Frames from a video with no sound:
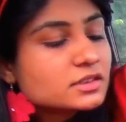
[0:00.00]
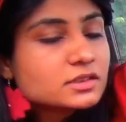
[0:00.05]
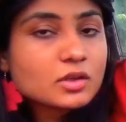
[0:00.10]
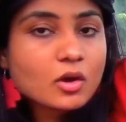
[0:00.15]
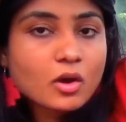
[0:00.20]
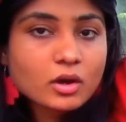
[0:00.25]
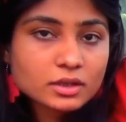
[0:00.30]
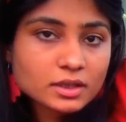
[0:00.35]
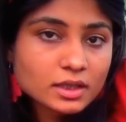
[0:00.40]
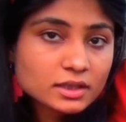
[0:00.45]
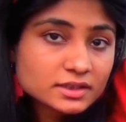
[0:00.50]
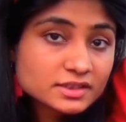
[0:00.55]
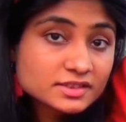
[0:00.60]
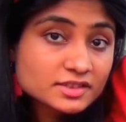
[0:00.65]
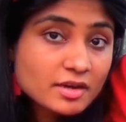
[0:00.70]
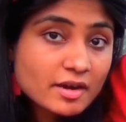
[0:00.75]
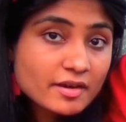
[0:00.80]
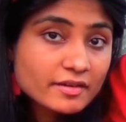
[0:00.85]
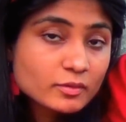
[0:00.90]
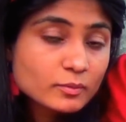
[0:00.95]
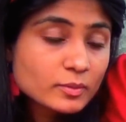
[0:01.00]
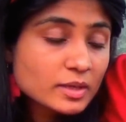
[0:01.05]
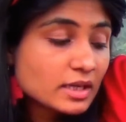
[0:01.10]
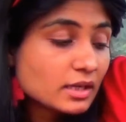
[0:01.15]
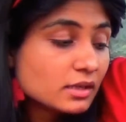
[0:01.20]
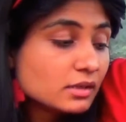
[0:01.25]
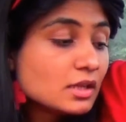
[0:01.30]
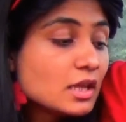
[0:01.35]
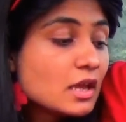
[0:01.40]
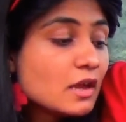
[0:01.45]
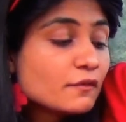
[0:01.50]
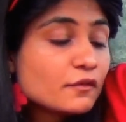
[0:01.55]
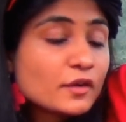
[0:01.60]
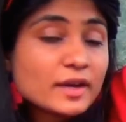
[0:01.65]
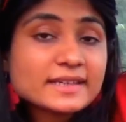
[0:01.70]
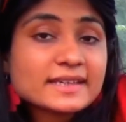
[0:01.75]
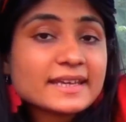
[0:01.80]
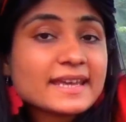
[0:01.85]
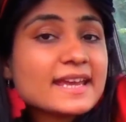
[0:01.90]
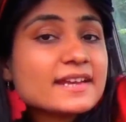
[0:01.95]
stalk on the steering wheel
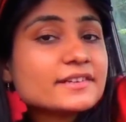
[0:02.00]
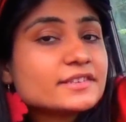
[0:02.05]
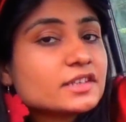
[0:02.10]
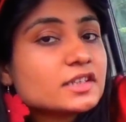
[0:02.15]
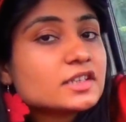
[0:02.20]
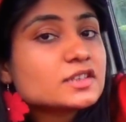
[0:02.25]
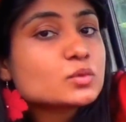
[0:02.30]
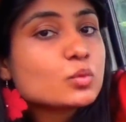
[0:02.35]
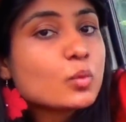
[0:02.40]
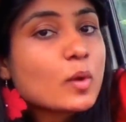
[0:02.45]
for indicators,